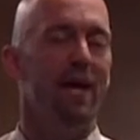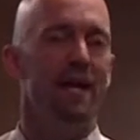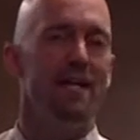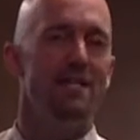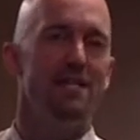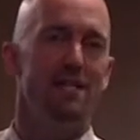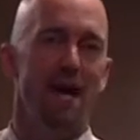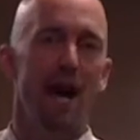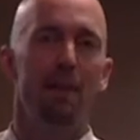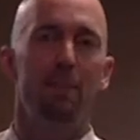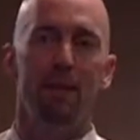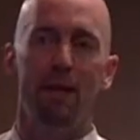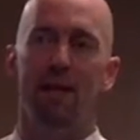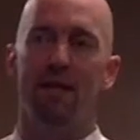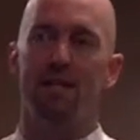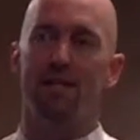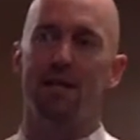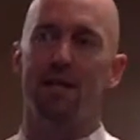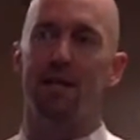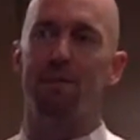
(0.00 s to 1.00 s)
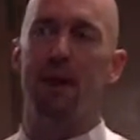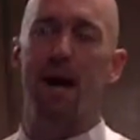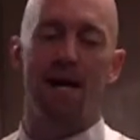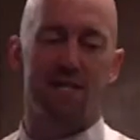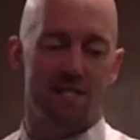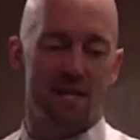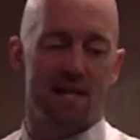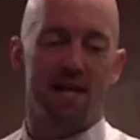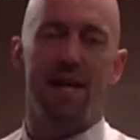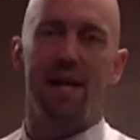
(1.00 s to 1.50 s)
and he's tapping us on the
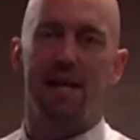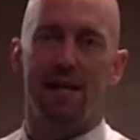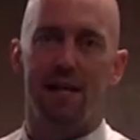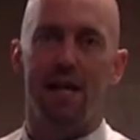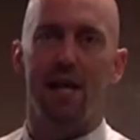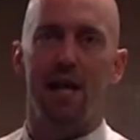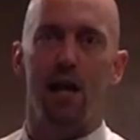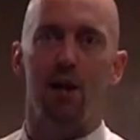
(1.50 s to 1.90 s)
backside, kind of like